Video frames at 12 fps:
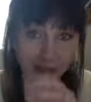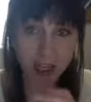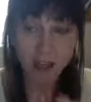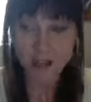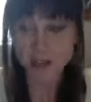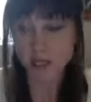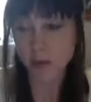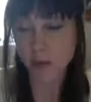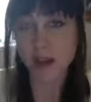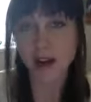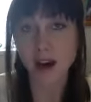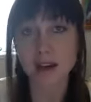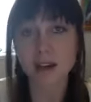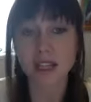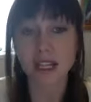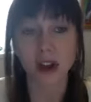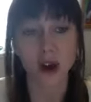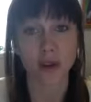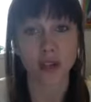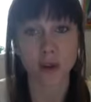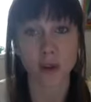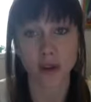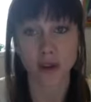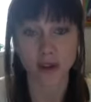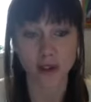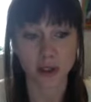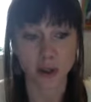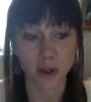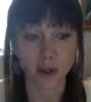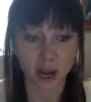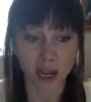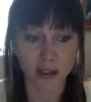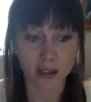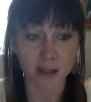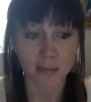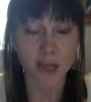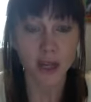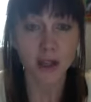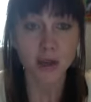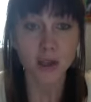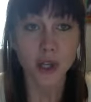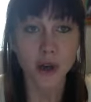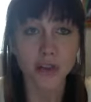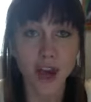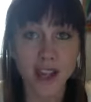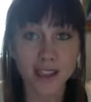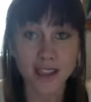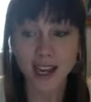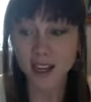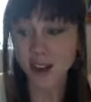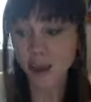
a guarantee because they know these oils are so great. So that's kind of